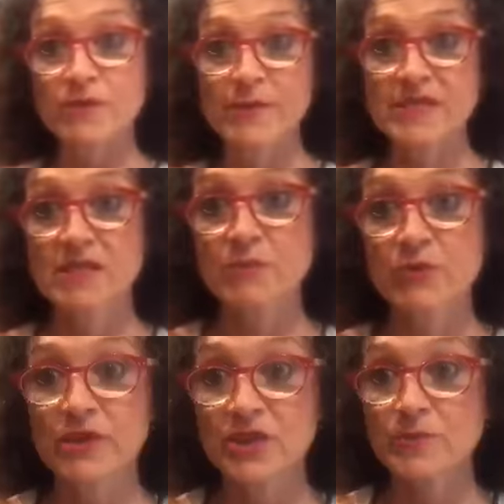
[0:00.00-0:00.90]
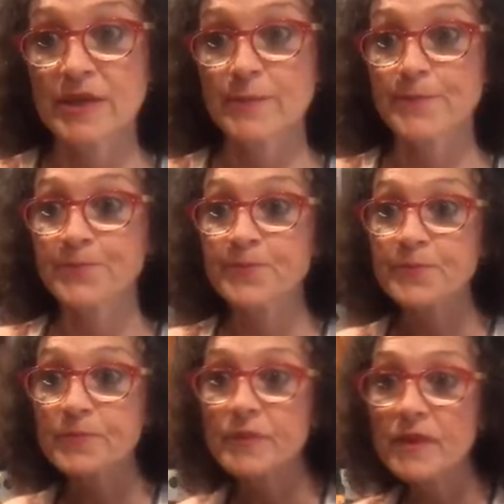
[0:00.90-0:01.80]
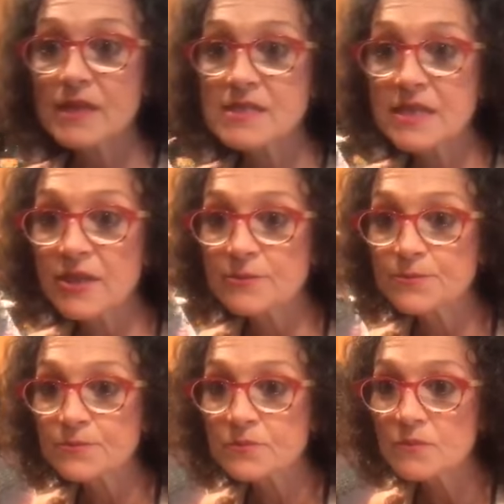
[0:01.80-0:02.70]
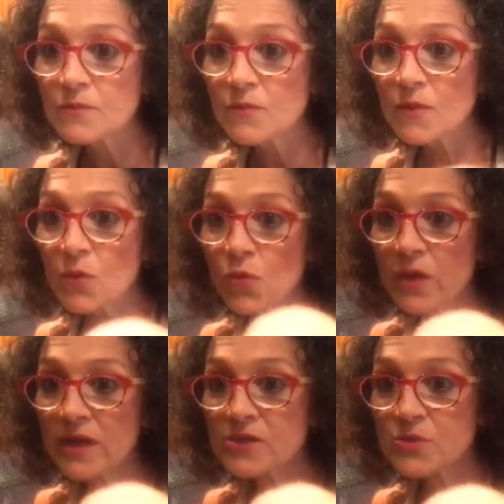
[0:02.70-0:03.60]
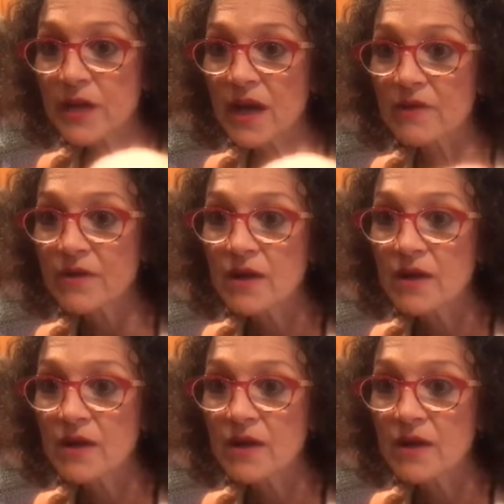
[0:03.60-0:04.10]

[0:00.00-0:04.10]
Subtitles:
amazing smoothie that she made. Let's see here. What else do we have?